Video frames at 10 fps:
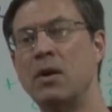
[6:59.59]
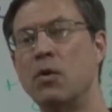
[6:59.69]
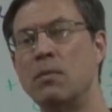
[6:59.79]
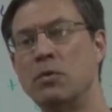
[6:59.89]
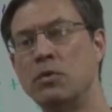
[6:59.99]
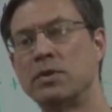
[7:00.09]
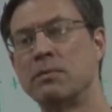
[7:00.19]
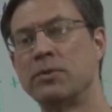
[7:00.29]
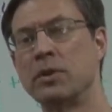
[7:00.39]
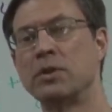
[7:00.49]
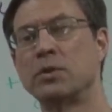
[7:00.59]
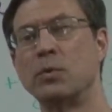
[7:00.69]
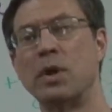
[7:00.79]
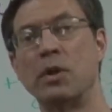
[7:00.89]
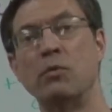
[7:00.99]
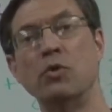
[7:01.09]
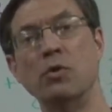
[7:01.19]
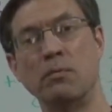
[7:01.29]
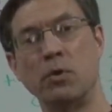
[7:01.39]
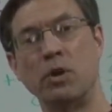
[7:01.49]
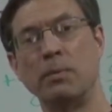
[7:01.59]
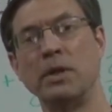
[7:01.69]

or move some things to another room where it'll